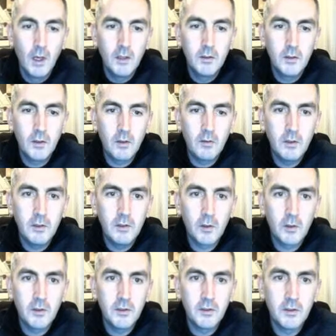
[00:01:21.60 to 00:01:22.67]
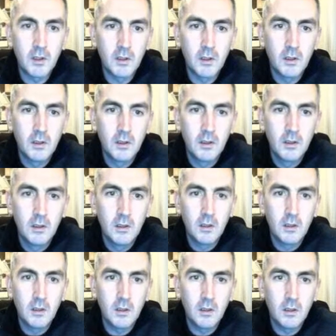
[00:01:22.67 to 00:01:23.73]
So the resources are
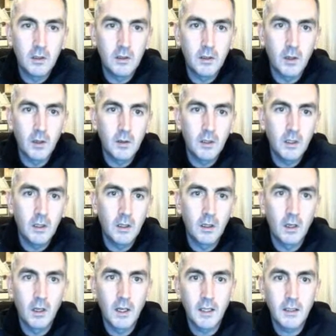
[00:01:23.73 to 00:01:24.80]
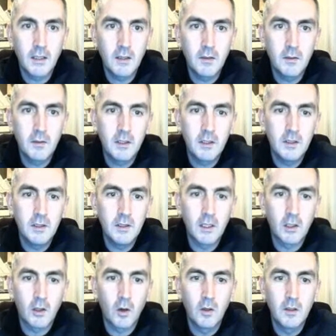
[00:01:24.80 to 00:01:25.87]
down here, activities
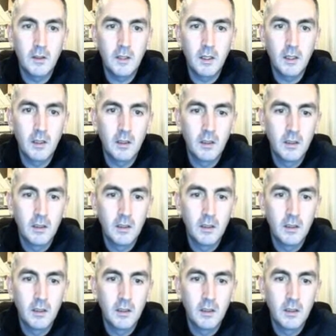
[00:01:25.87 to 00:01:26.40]
and content,